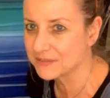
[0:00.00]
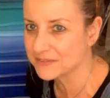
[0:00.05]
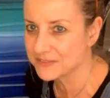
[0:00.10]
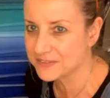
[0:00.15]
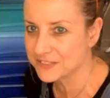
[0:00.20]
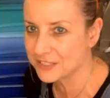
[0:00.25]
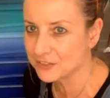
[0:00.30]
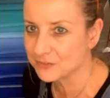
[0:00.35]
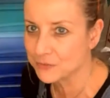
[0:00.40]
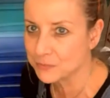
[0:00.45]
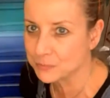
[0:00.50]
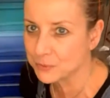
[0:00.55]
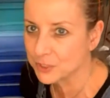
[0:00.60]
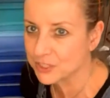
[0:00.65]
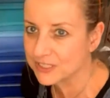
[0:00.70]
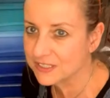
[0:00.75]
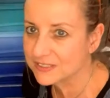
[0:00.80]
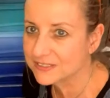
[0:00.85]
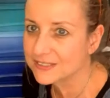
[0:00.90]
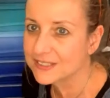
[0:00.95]
silver
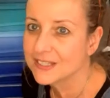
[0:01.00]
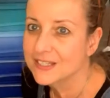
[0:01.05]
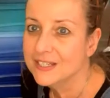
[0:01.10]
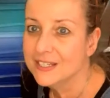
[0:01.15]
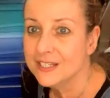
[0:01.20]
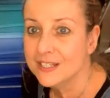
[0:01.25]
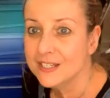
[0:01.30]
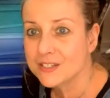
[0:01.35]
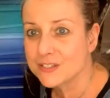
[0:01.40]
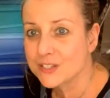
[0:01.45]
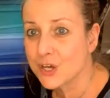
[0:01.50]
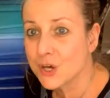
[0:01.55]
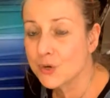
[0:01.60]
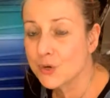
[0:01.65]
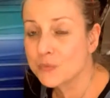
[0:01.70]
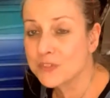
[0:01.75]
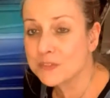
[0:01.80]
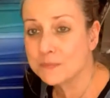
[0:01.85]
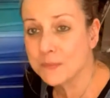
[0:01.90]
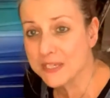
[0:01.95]
bullet. So
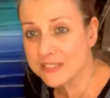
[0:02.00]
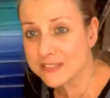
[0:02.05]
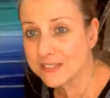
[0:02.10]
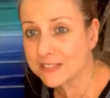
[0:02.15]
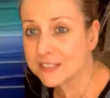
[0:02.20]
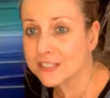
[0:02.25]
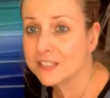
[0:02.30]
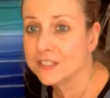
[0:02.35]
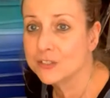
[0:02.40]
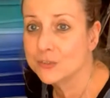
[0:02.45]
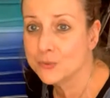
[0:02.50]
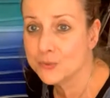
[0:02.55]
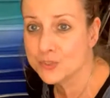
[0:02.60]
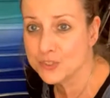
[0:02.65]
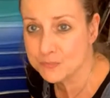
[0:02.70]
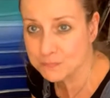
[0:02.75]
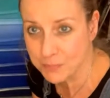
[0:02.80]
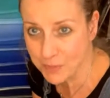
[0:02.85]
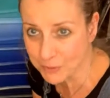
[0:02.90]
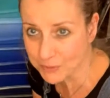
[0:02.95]
we basically
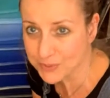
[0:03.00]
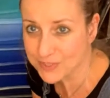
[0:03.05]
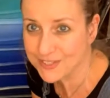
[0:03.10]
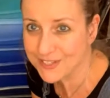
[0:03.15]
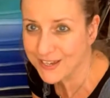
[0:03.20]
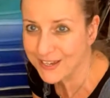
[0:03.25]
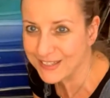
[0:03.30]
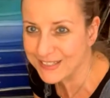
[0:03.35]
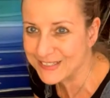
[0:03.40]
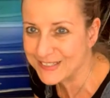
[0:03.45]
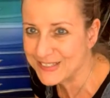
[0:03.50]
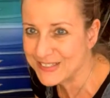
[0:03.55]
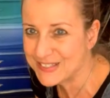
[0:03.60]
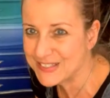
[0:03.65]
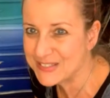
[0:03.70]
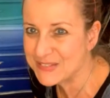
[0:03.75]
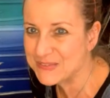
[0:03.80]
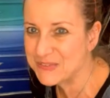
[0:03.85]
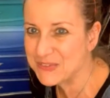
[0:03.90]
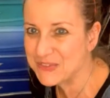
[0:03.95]
used both
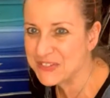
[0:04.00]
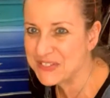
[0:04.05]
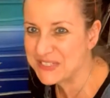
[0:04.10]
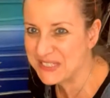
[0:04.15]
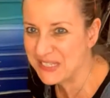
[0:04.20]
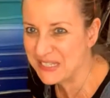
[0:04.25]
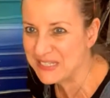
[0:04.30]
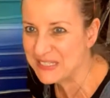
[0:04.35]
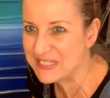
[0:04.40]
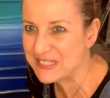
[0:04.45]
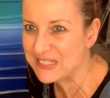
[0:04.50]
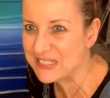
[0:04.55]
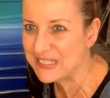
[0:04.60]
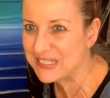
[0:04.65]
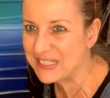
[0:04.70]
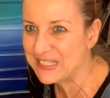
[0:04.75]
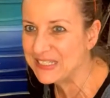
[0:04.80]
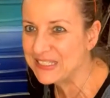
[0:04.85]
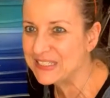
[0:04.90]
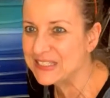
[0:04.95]
colors for
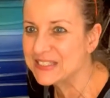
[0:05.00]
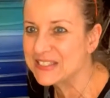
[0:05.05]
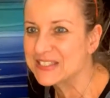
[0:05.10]
stenciling.